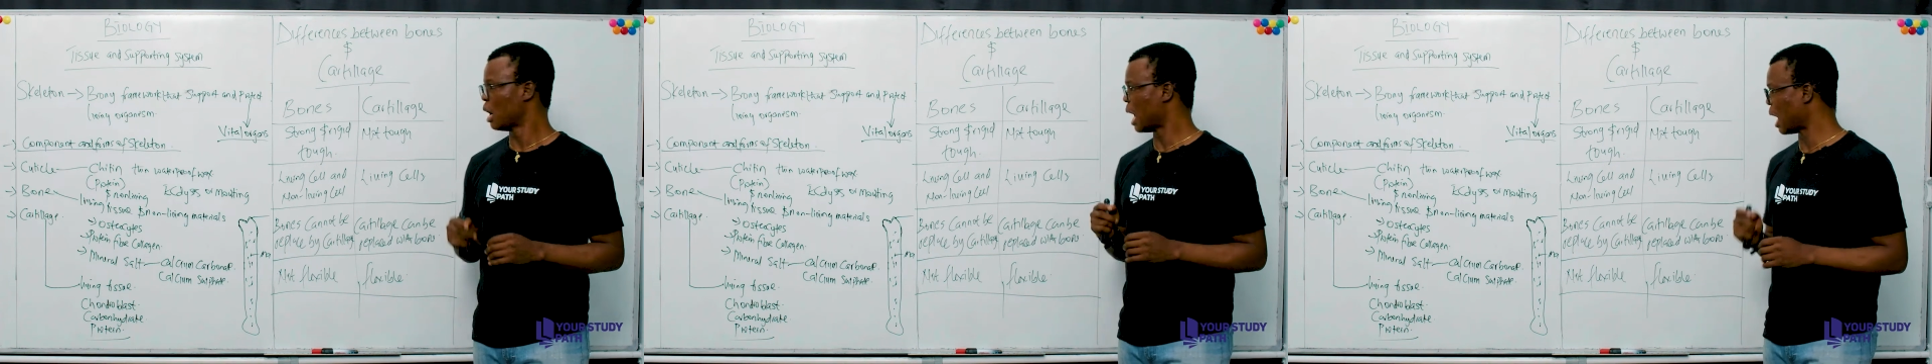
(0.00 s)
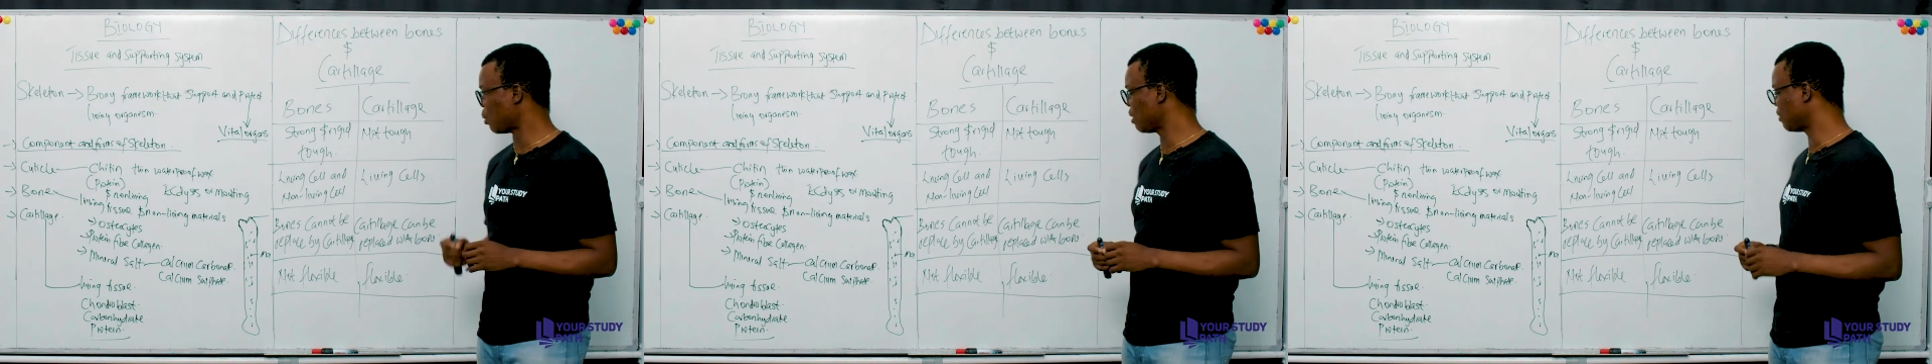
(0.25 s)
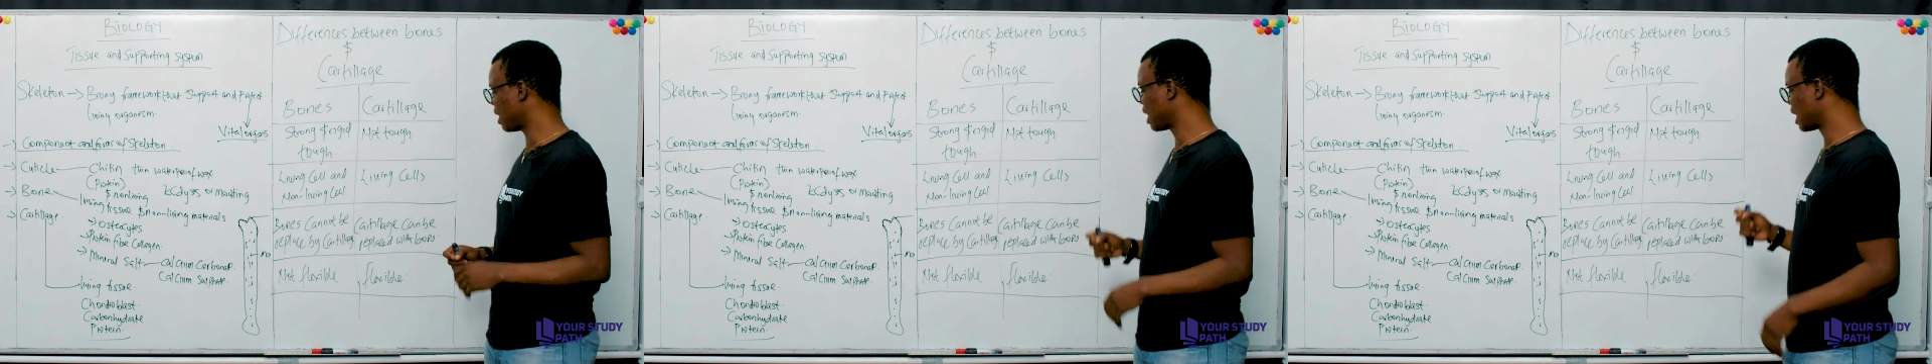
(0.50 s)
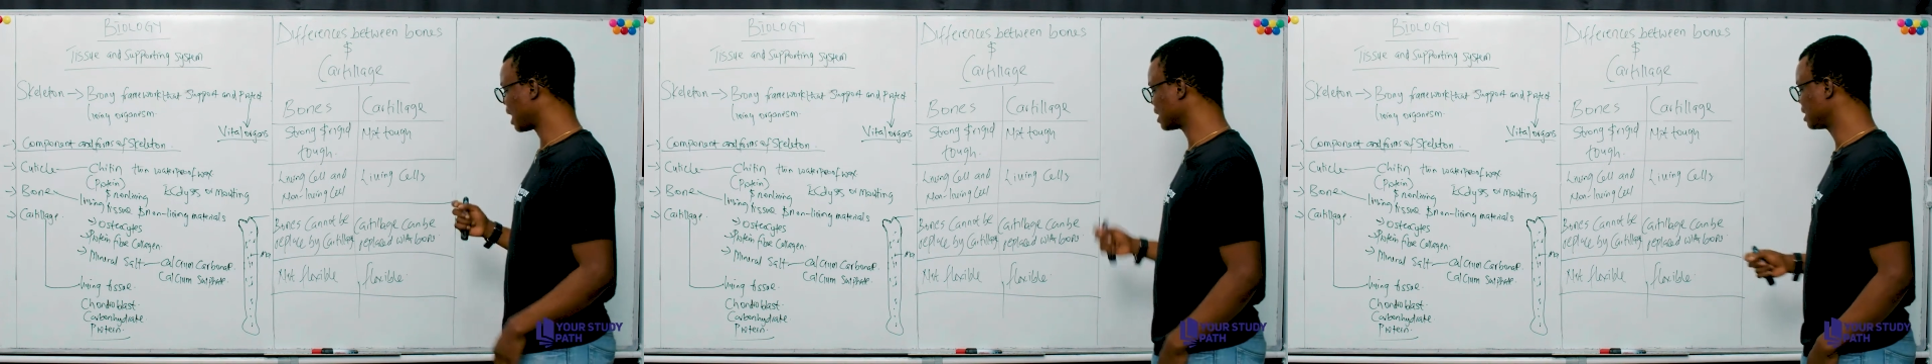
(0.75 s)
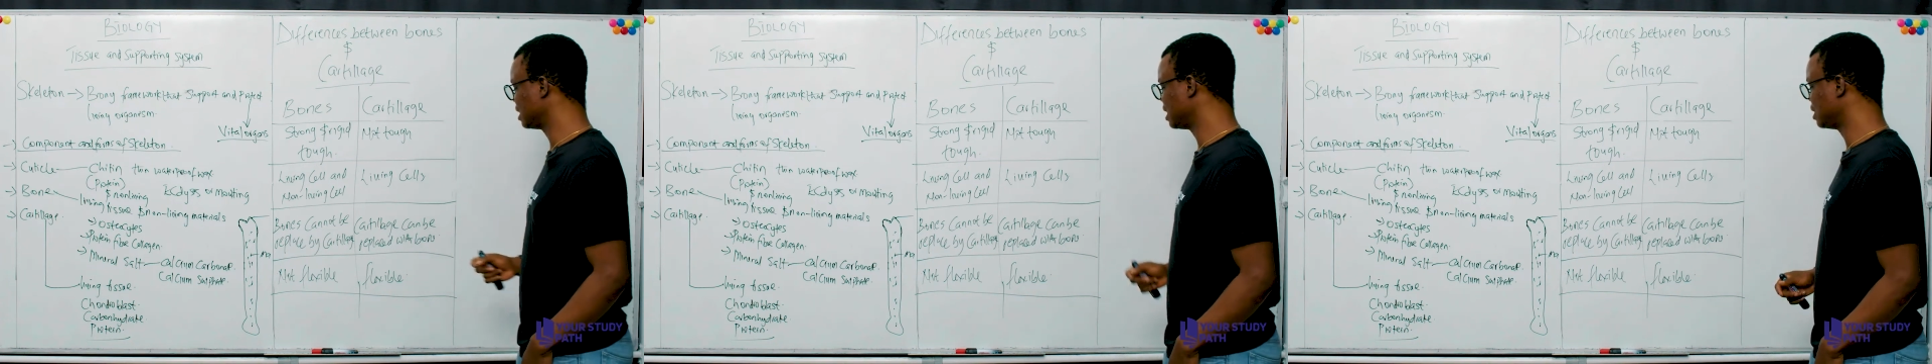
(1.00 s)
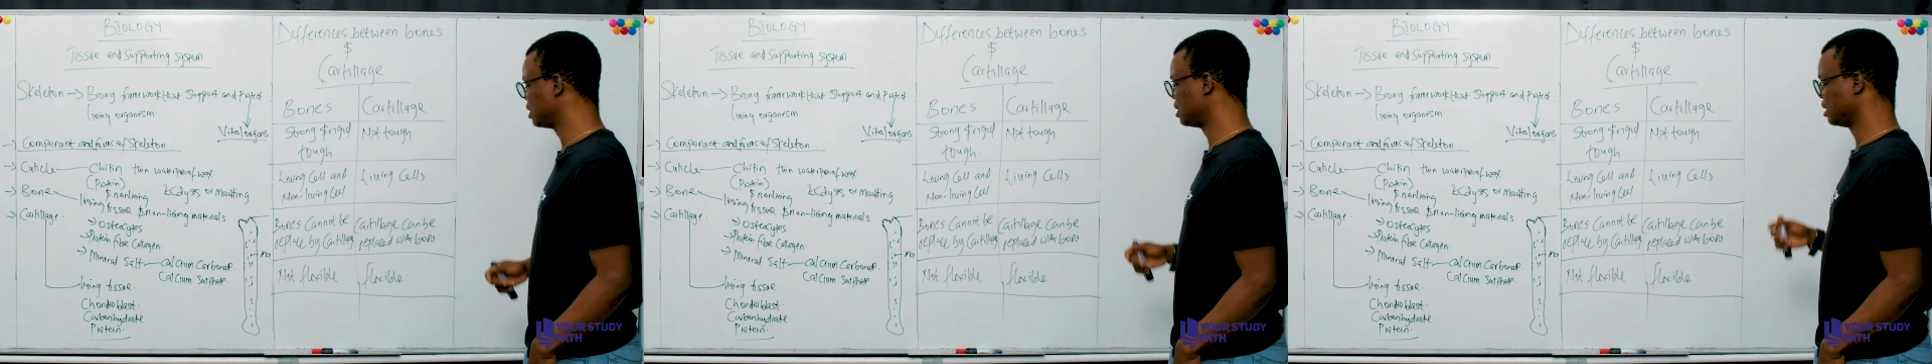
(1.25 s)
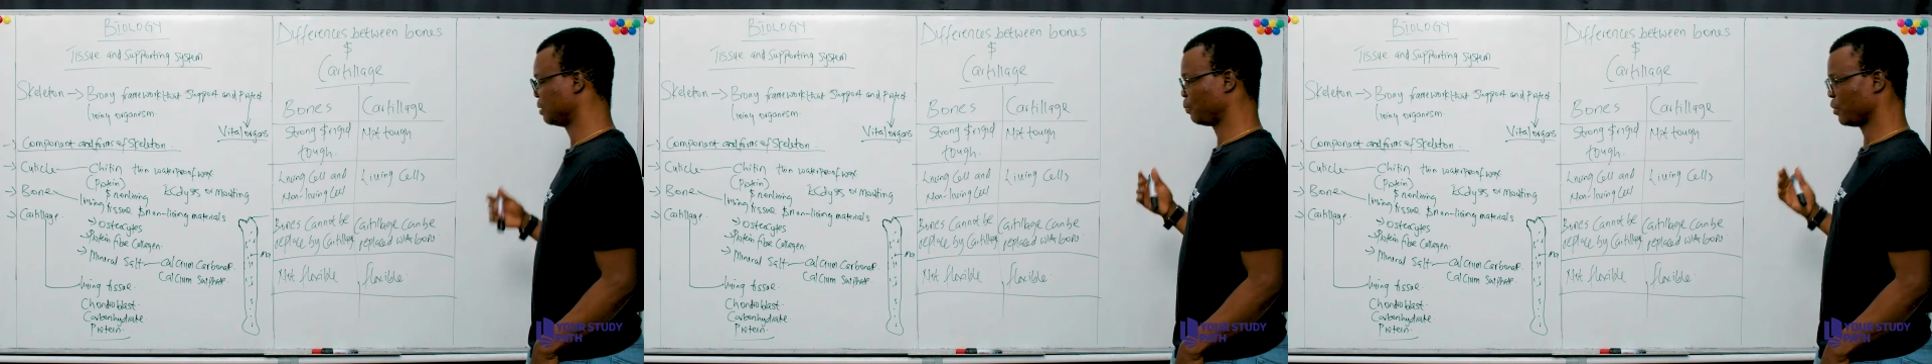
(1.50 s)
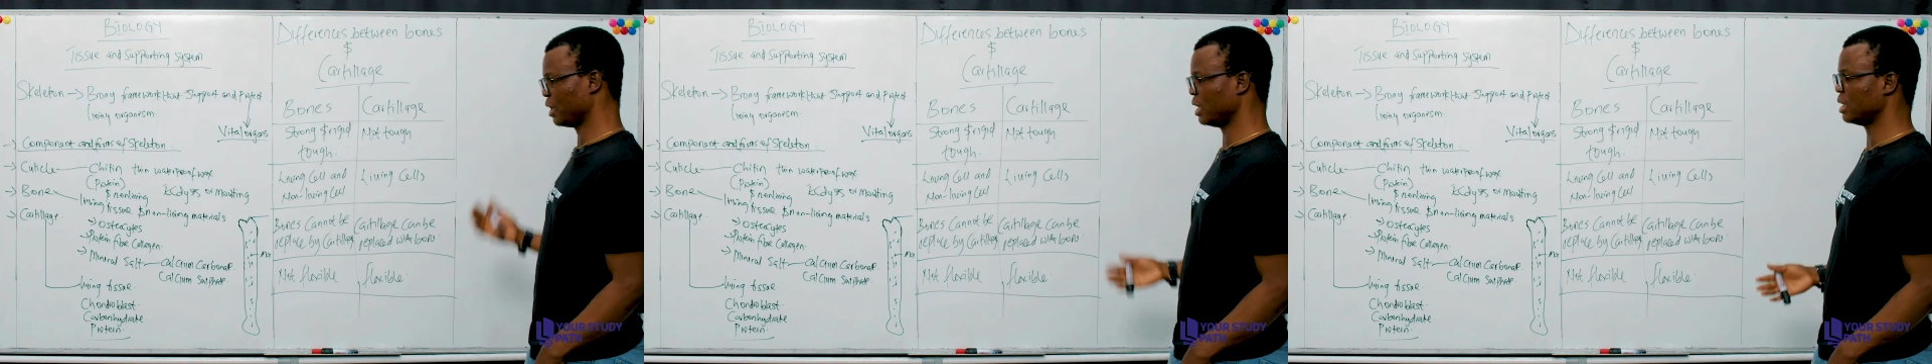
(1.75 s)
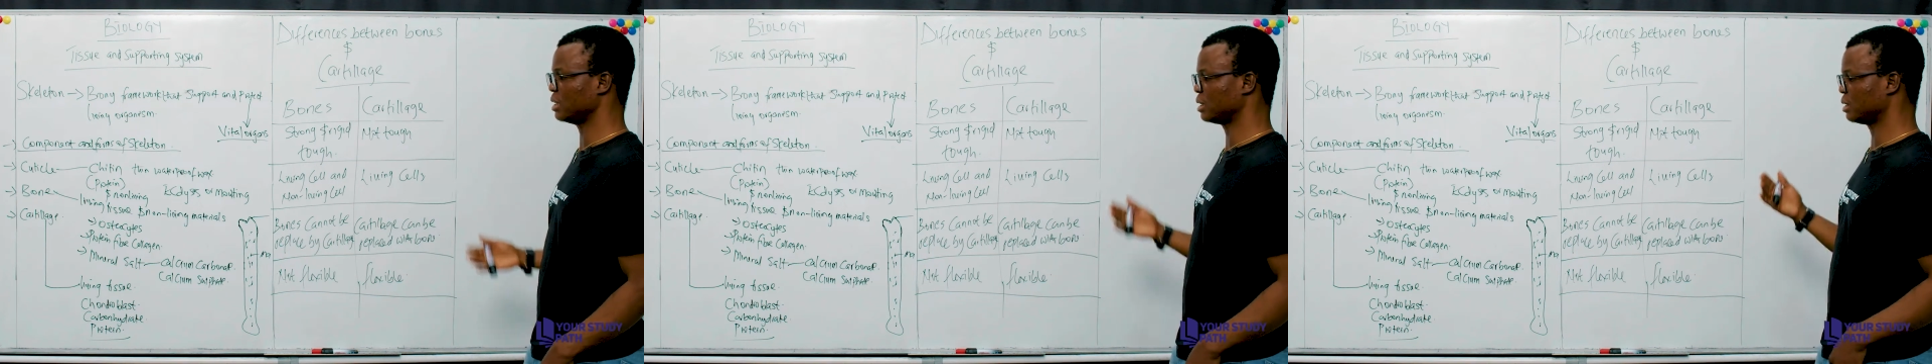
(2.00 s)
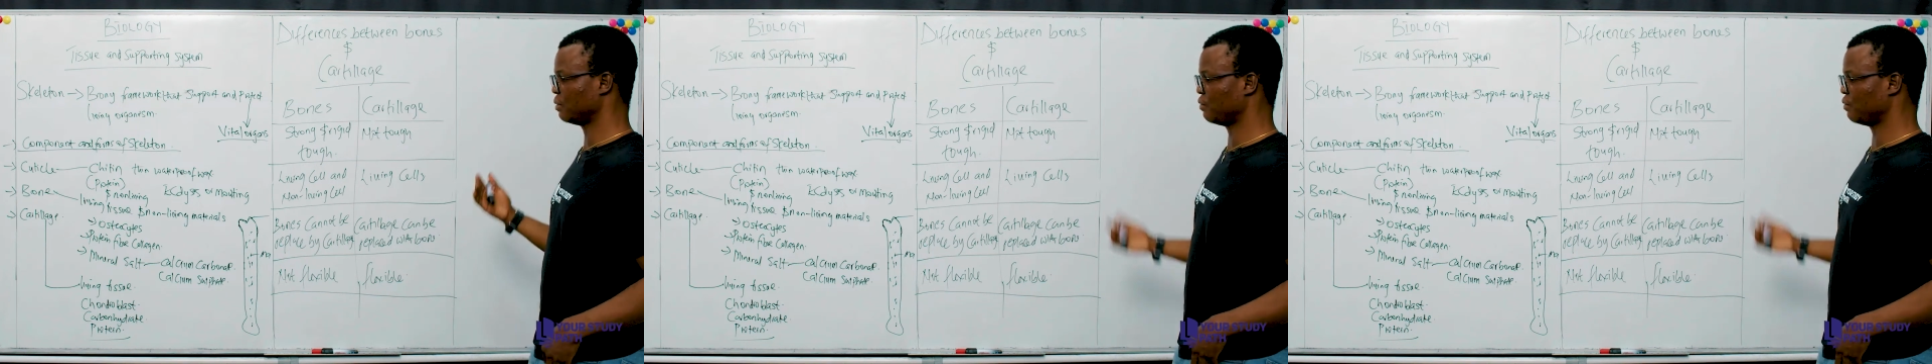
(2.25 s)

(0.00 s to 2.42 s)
However, cartilage is